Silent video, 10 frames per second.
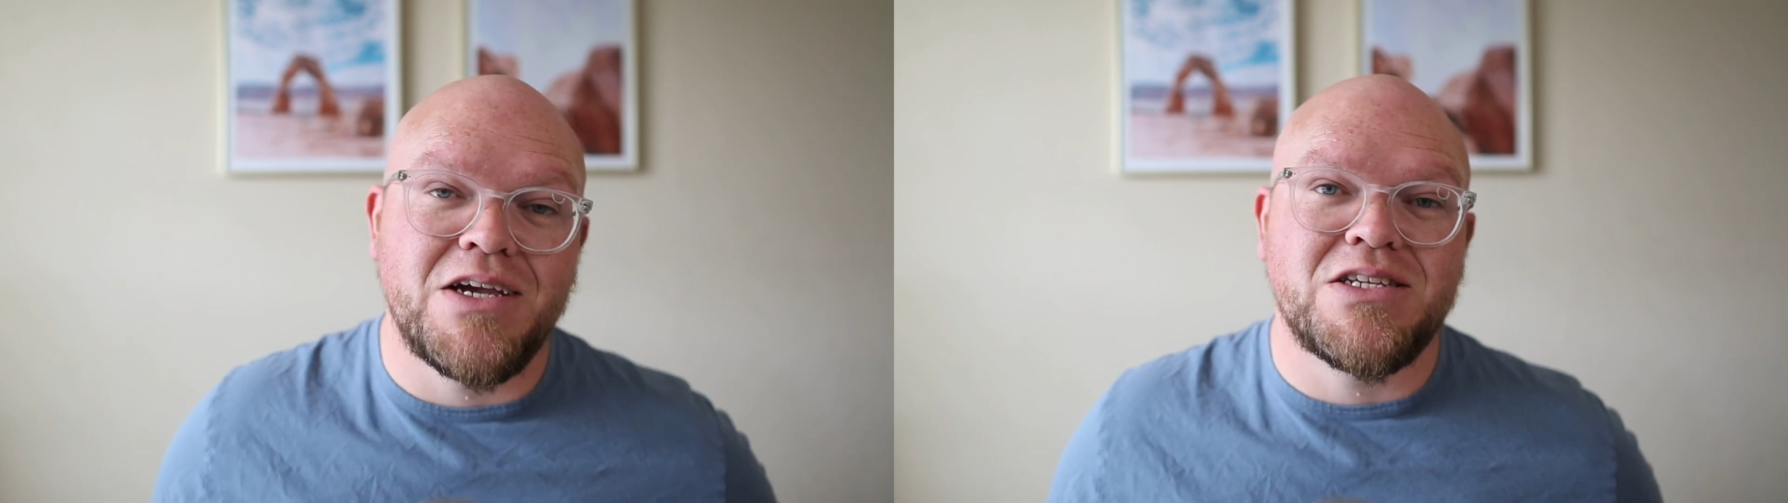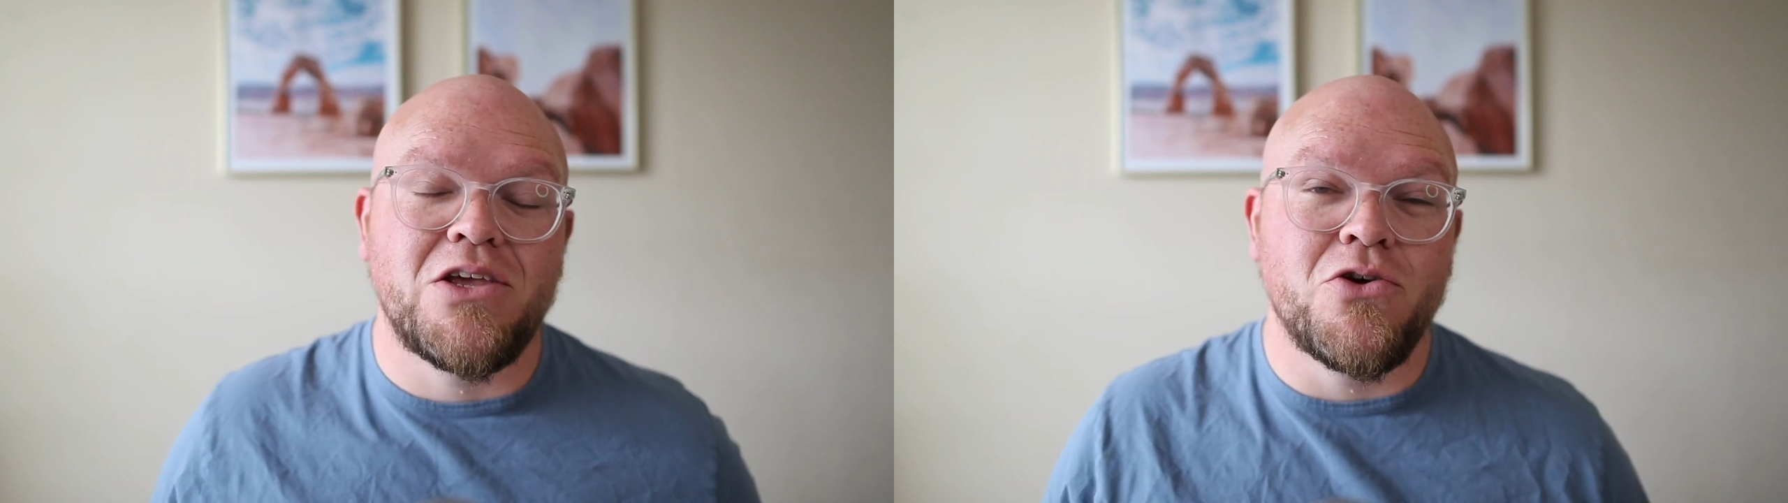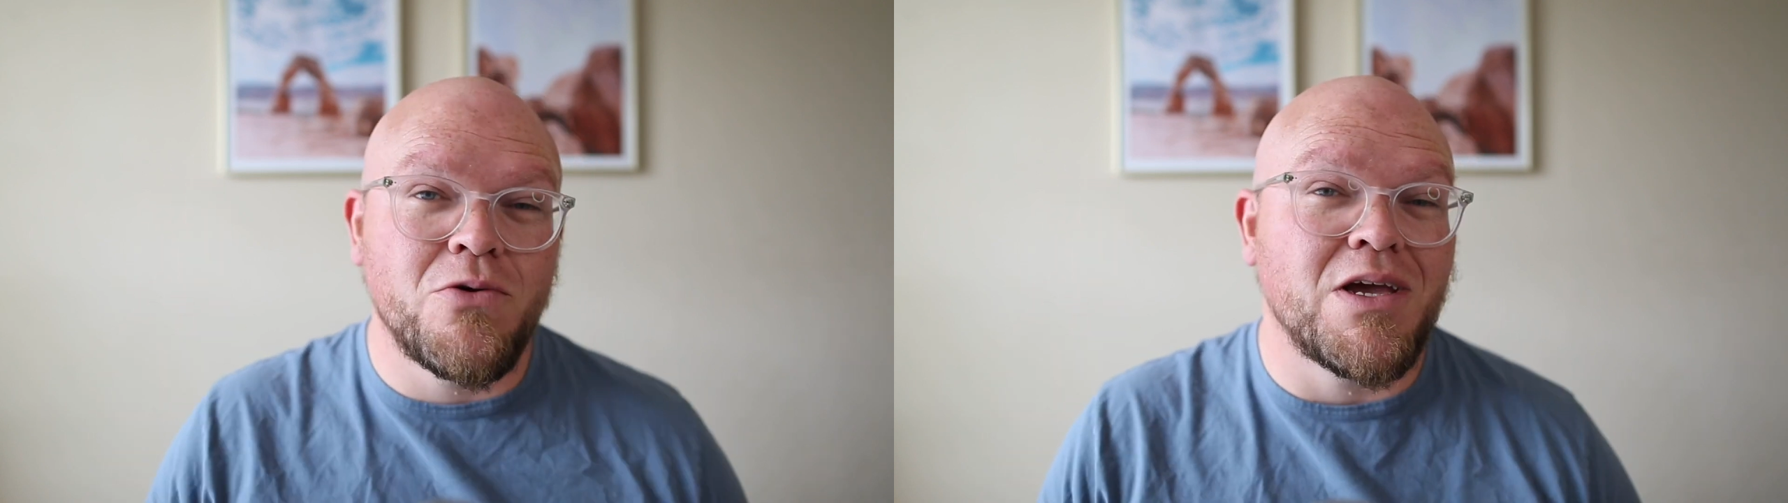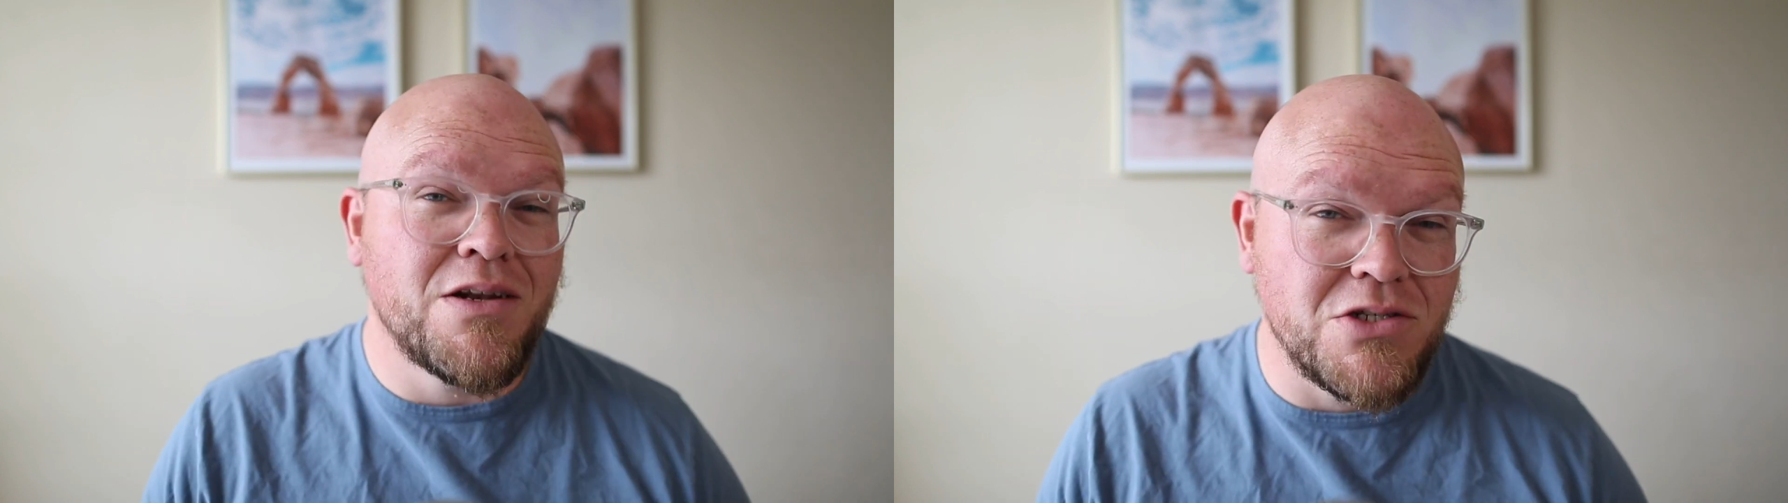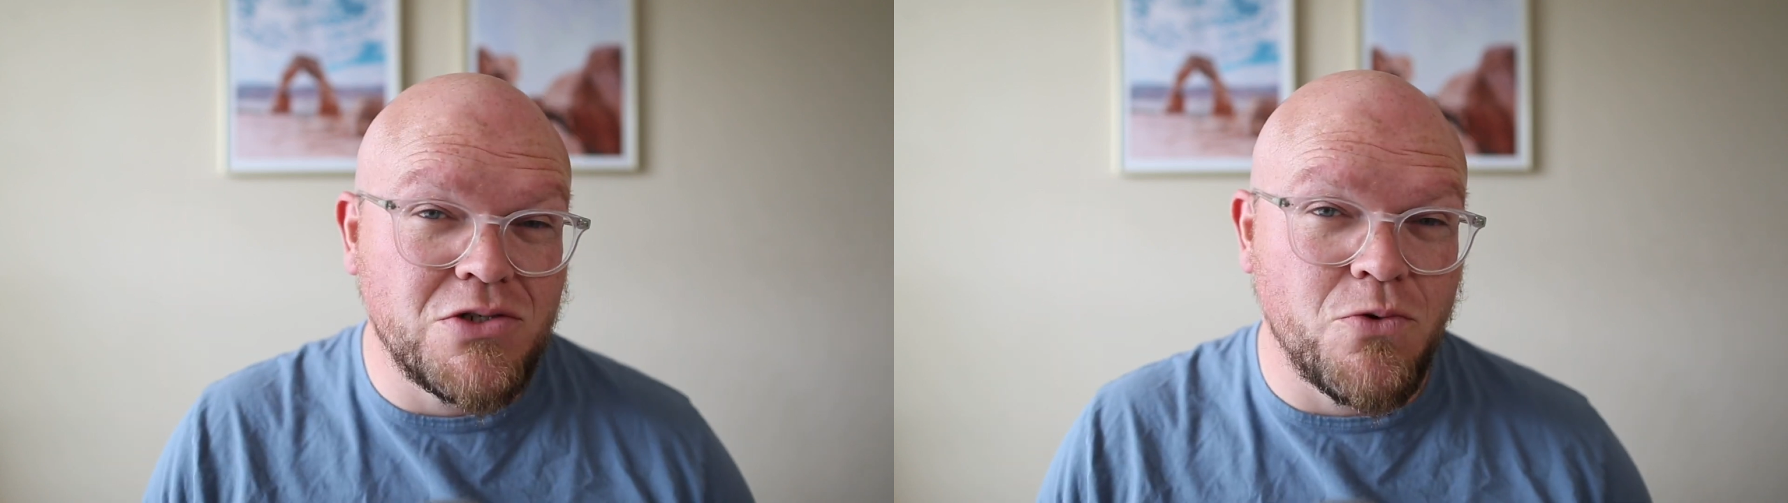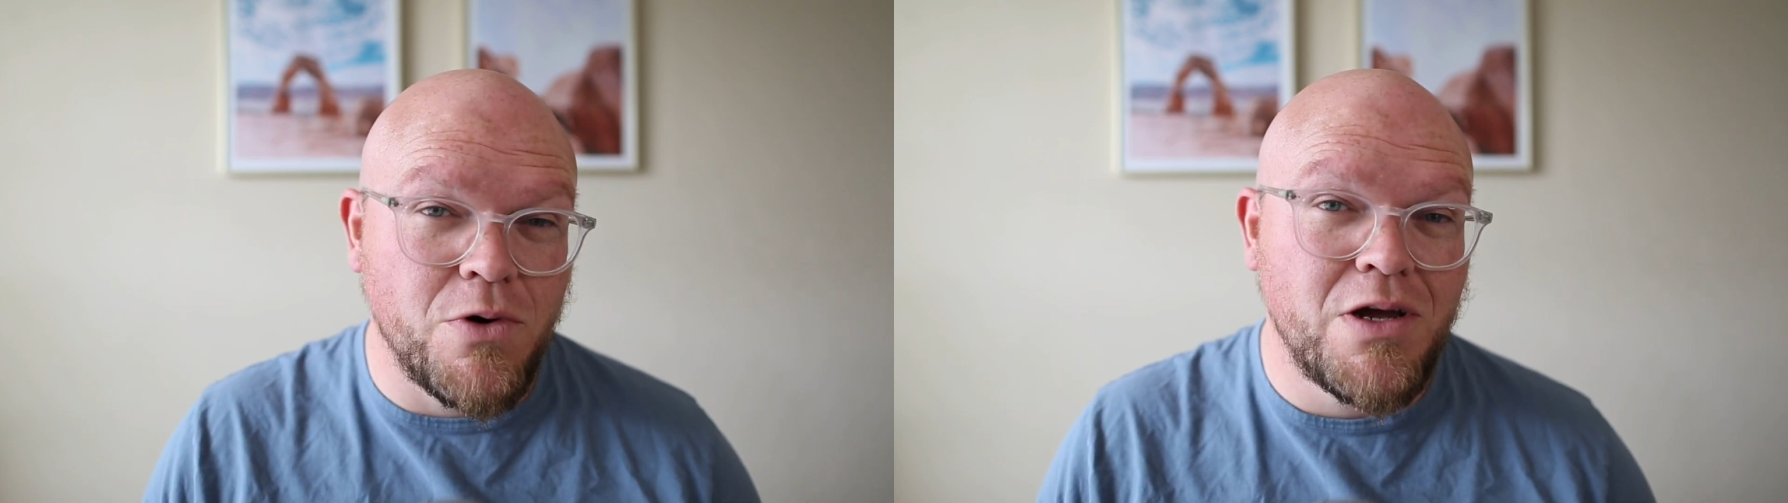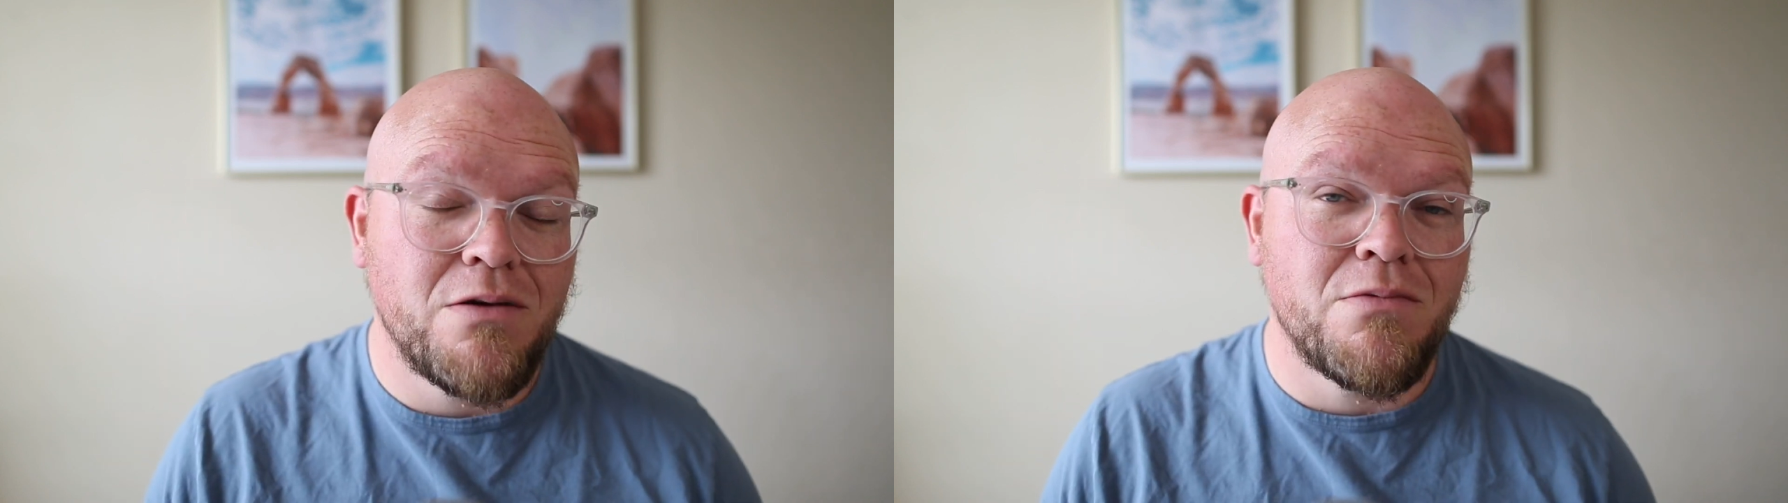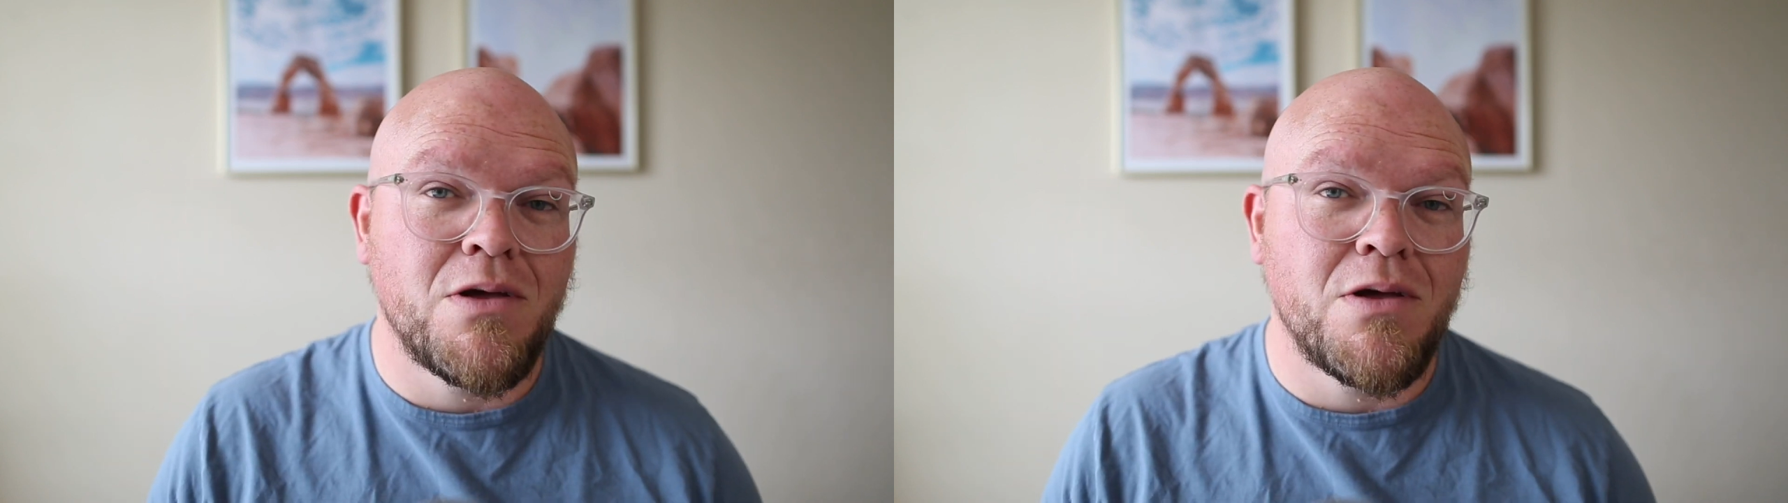is that you're in a story,